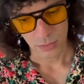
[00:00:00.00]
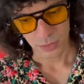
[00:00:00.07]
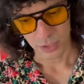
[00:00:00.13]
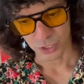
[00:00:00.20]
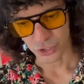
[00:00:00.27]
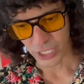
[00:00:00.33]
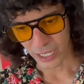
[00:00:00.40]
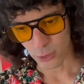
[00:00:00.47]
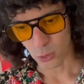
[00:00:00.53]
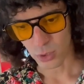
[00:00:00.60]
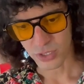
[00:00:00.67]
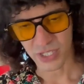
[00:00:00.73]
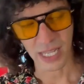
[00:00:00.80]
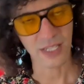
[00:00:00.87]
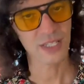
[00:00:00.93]
the general
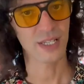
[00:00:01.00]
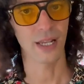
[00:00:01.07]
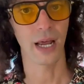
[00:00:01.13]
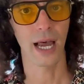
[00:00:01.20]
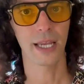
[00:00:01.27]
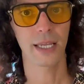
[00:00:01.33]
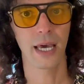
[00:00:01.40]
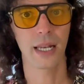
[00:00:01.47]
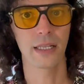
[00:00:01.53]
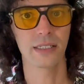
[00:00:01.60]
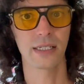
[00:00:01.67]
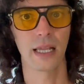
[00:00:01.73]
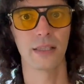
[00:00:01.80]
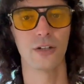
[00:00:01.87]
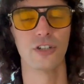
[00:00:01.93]
sense that I get
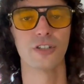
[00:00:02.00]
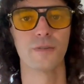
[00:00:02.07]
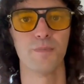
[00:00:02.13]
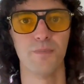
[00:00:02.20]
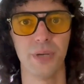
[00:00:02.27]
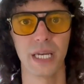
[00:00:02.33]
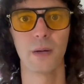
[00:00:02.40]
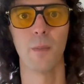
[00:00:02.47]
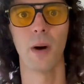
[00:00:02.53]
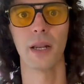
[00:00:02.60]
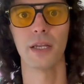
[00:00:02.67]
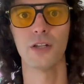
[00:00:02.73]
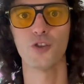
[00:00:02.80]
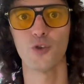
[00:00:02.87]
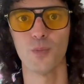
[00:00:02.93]
is that there's big
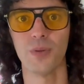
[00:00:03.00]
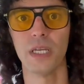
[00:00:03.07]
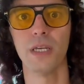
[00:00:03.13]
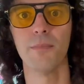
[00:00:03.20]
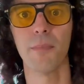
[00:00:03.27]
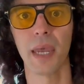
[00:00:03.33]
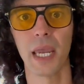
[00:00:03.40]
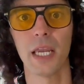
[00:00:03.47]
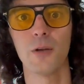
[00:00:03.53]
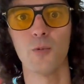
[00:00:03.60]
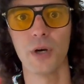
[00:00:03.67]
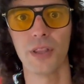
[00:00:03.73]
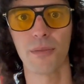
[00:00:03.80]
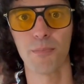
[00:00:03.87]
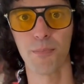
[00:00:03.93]
money to be made
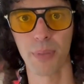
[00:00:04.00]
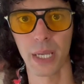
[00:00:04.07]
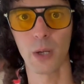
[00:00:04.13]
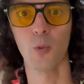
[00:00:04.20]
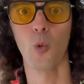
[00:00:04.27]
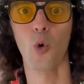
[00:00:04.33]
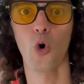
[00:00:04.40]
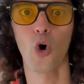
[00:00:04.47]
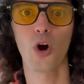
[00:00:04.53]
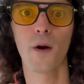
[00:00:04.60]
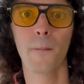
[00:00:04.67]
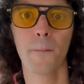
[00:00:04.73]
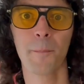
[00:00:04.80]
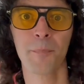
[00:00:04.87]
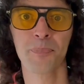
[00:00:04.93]
with big
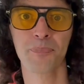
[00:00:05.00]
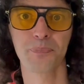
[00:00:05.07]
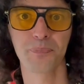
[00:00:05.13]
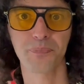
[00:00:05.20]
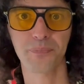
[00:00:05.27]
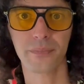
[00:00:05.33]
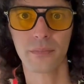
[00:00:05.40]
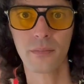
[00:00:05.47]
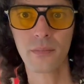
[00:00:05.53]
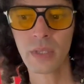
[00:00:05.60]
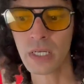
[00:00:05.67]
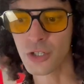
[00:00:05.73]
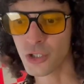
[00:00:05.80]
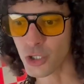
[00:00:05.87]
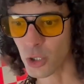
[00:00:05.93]
war.
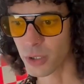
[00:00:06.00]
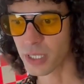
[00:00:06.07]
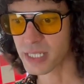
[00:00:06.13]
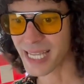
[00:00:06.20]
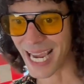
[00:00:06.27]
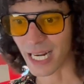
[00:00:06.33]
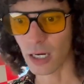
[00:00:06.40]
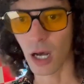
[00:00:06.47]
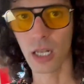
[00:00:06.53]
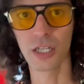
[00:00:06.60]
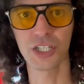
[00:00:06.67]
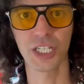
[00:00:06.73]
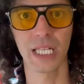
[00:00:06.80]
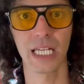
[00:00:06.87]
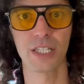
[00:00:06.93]
So the
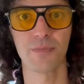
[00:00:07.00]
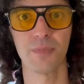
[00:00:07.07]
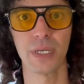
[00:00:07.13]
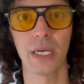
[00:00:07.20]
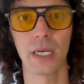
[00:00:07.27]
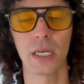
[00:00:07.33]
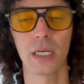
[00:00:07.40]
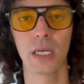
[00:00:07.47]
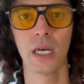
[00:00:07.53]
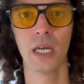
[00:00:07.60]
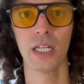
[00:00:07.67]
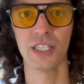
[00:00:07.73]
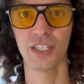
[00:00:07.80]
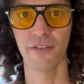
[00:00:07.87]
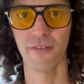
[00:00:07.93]
technology that's being
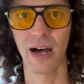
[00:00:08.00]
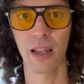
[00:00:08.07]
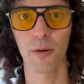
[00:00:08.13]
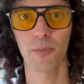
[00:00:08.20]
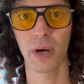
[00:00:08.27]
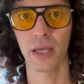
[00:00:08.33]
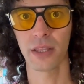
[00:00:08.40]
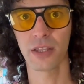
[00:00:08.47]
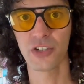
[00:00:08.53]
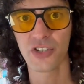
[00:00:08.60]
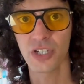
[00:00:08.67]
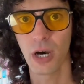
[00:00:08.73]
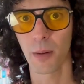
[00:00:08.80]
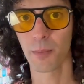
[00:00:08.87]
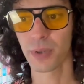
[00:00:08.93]
developed by these
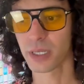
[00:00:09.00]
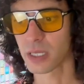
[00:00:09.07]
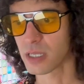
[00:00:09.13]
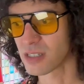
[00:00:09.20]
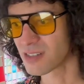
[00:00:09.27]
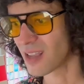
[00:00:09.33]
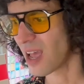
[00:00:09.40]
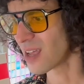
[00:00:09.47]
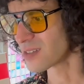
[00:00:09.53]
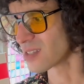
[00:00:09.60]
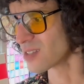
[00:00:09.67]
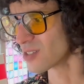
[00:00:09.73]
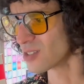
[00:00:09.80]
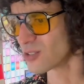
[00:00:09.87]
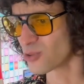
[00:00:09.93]
companies, yes,
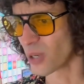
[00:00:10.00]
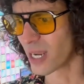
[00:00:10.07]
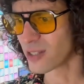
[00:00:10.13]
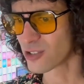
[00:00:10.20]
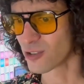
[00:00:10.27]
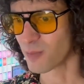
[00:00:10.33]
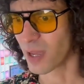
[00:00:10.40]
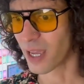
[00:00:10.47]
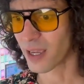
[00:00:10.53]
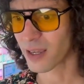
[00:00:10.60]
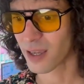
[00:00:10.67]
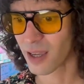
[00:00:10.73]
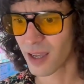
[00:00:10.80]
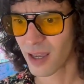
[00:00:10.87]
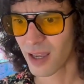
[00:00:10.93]
it's great to
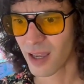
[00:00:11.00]
make